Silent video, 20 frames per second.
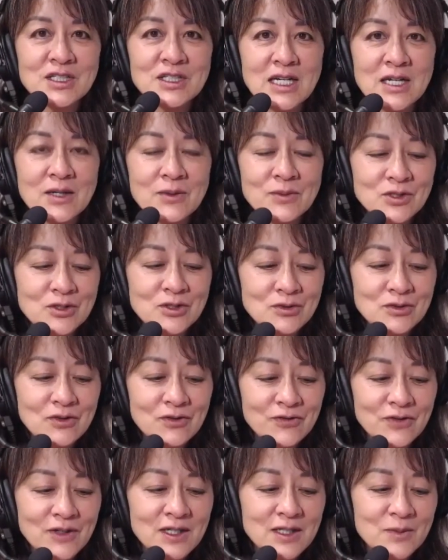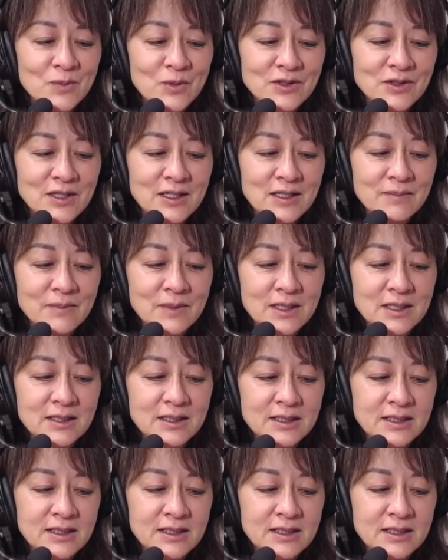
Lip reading: how would you define what that meant